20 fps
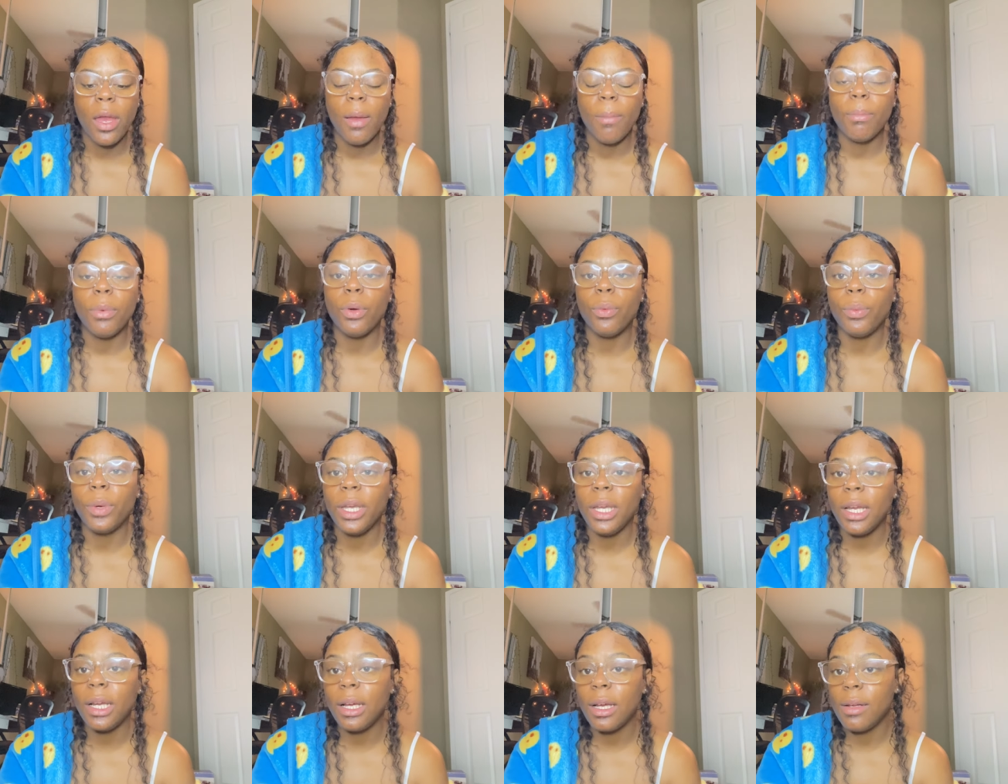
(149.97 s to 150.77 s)
But when
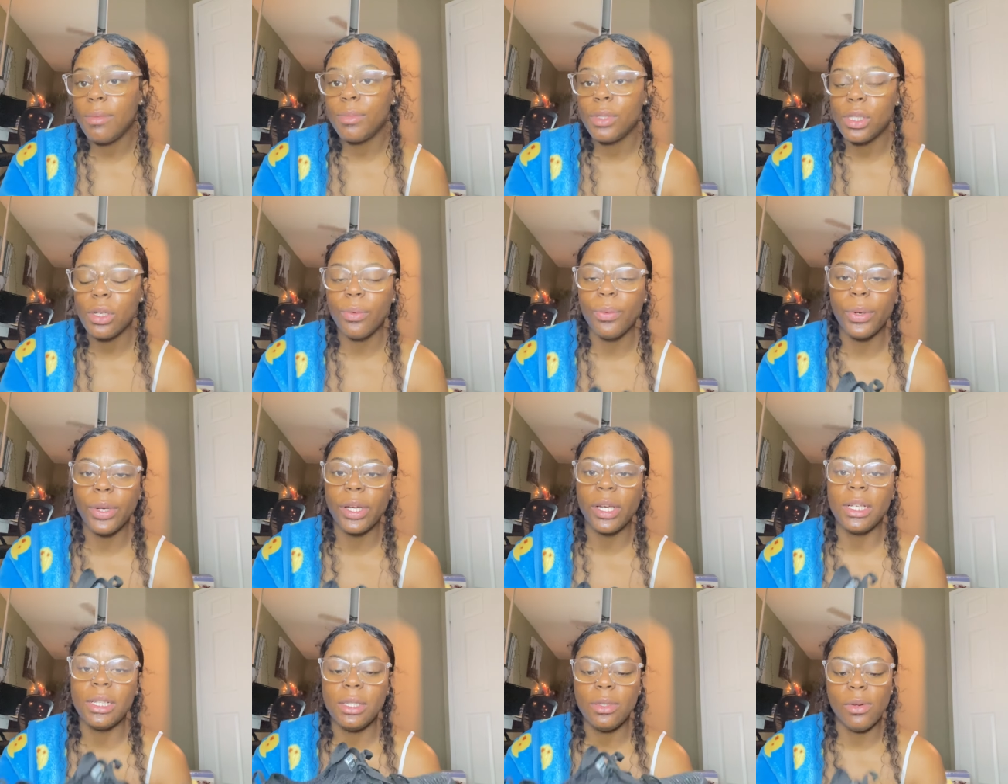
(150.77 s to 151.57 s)
it comes to
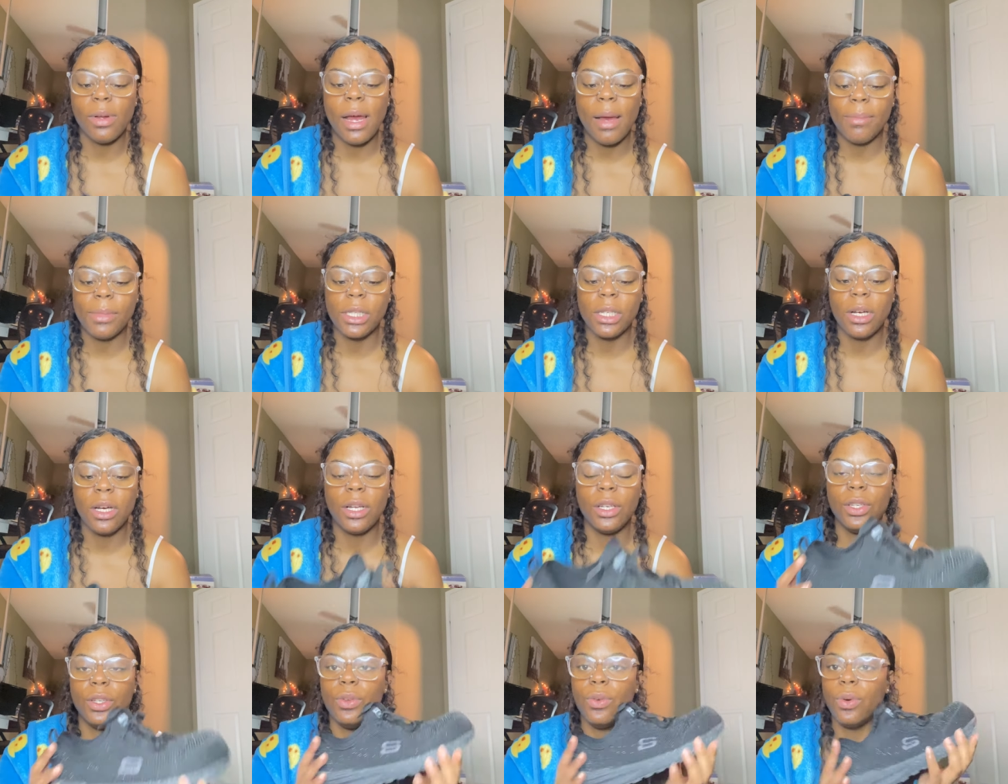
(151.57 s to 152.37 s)
working to
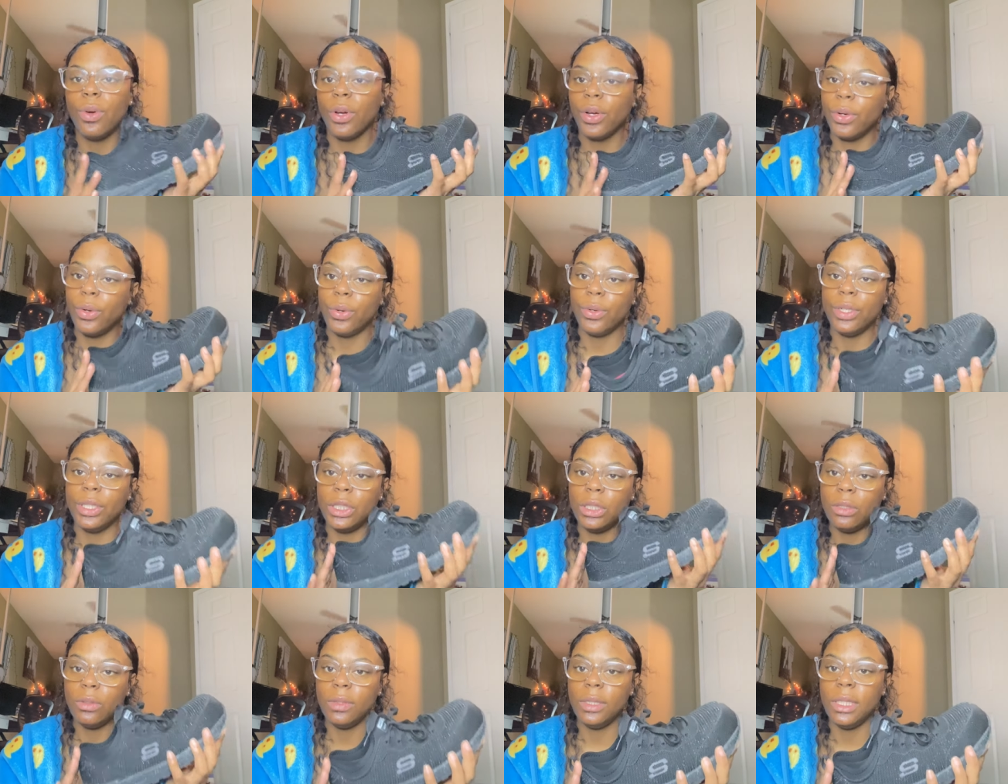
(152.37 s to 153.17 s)
Amazon, you are going
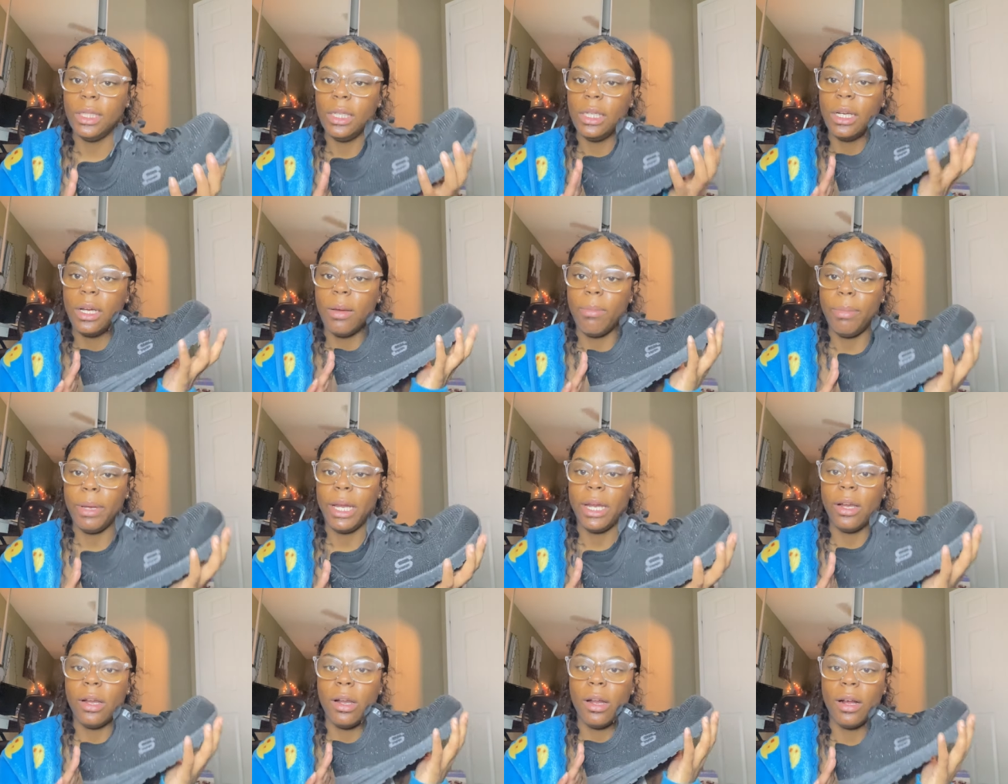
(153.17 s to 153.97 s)
to need a
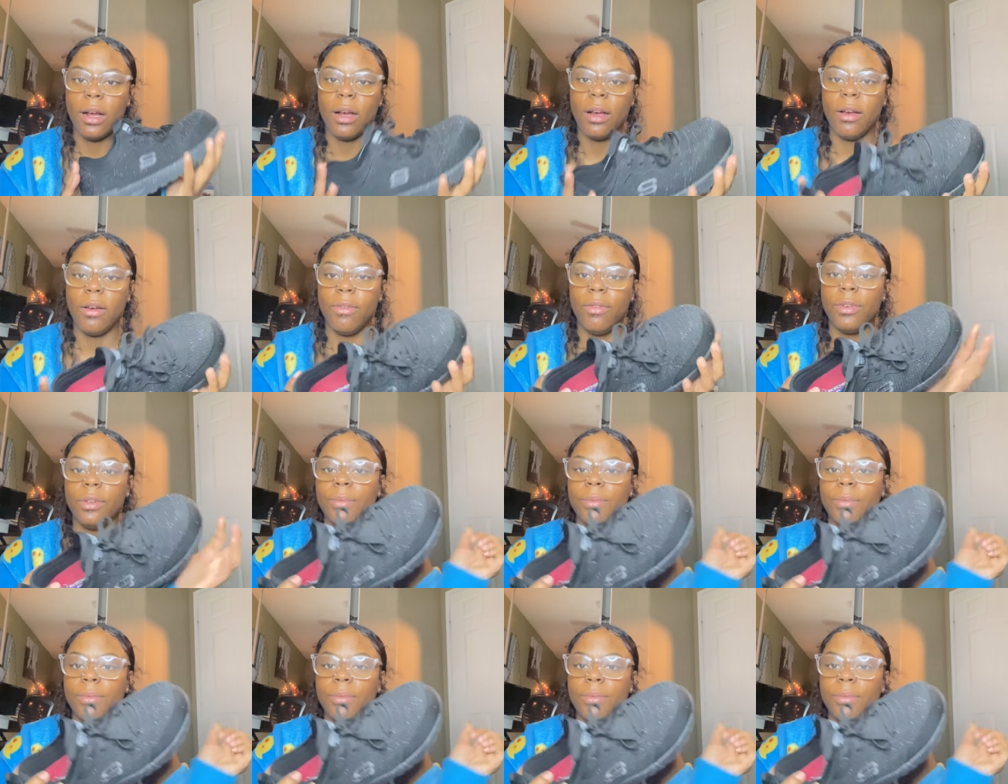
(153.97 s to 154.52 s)
pair of